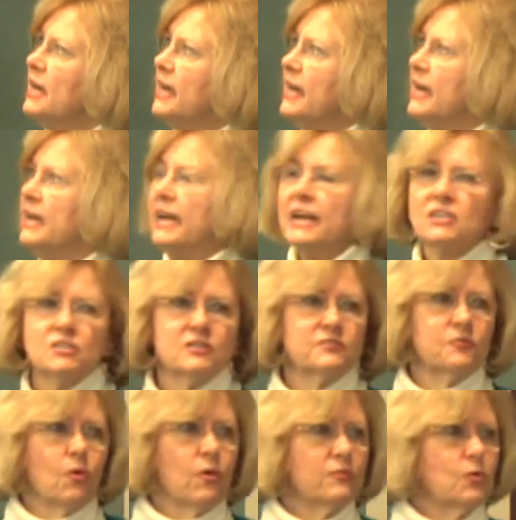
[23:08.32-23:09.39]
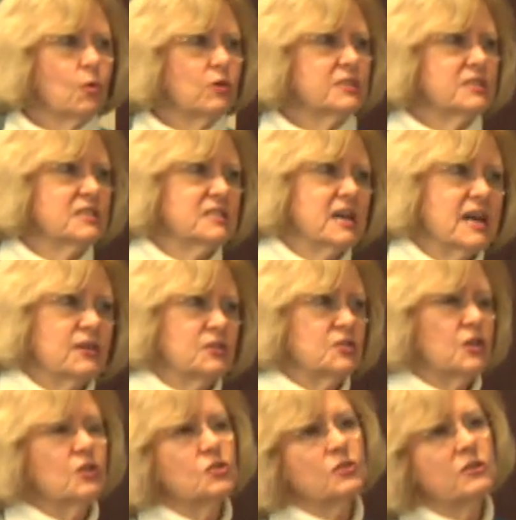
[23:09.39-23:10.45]
and Axis 4, of course, the
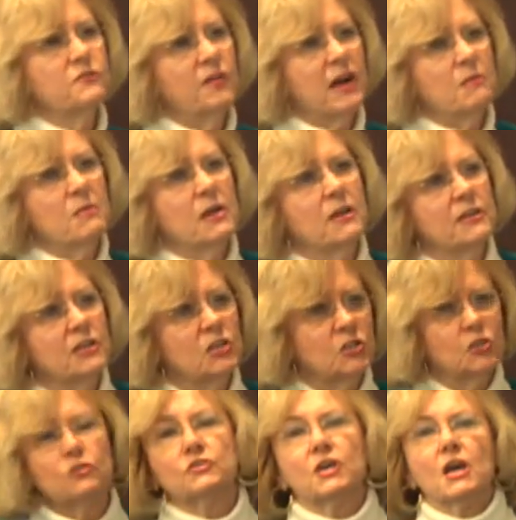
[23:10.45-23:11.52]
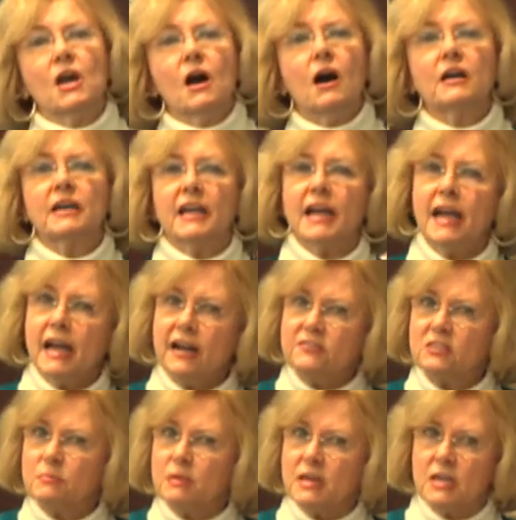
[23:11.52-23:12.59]
psychosocial environmental issues are going to have
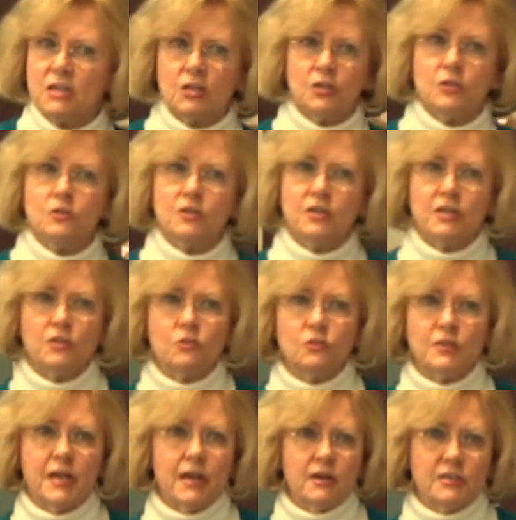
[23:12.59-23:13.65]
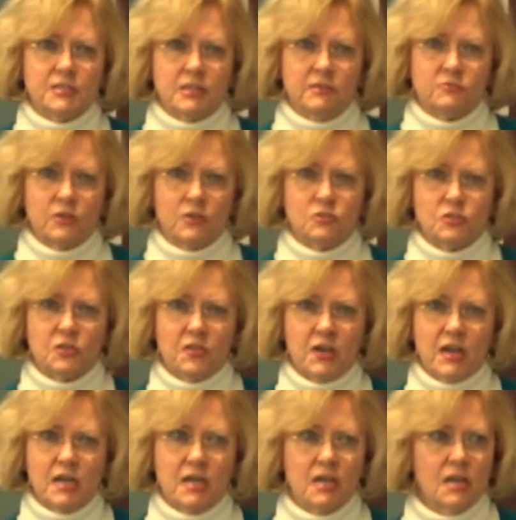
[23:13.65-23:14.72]
to be included in your narrative, don't you
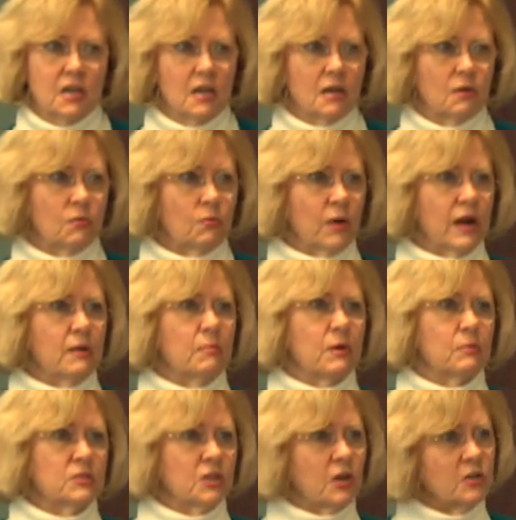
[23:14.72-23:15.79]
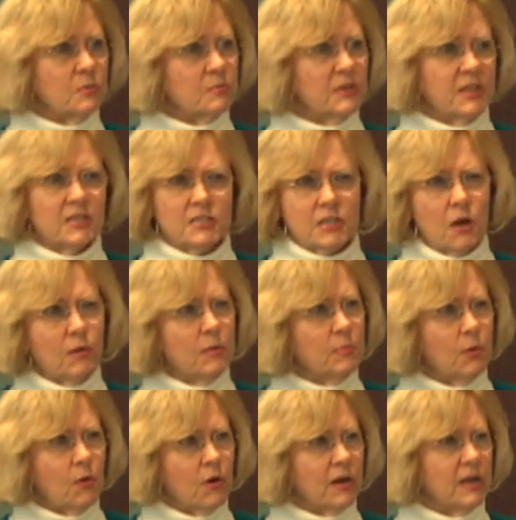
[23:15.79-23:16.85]
think? Well, but, we don't, but they're so
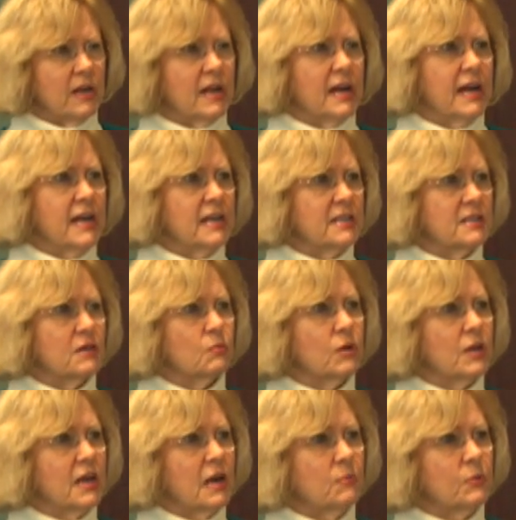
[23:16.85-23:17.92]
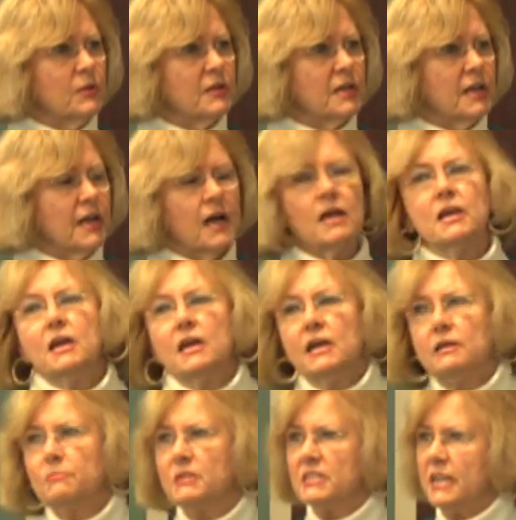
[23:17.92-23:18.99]
important, and I hate it that we're not pulling it out
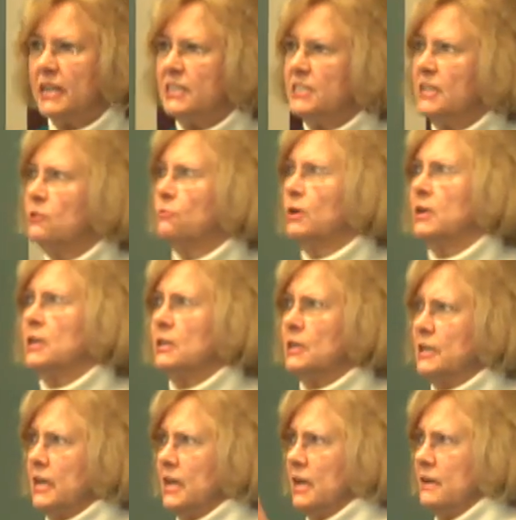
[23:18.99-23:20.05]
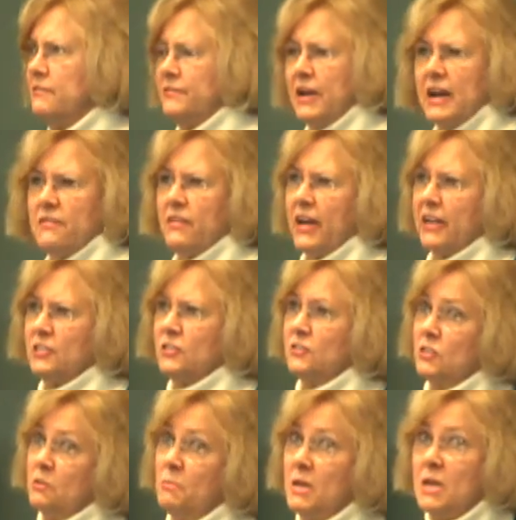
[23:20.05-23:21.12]
because I just think really looking at a five-axis,
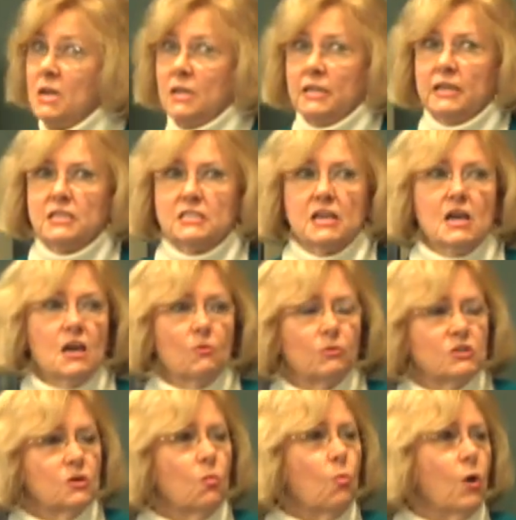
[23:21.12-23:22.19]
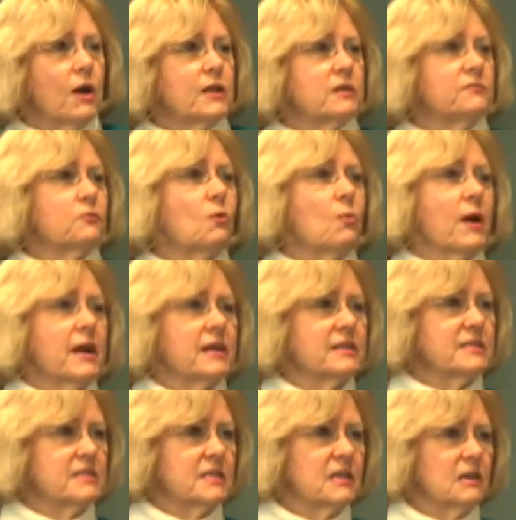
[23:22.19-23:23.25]
to me at least, was a wonderful way to
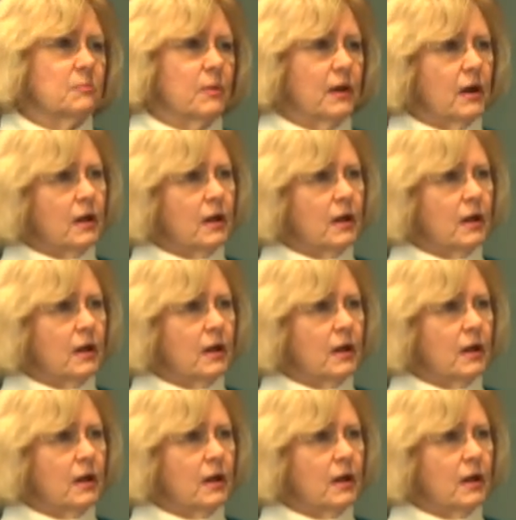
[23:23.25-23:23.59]
see a,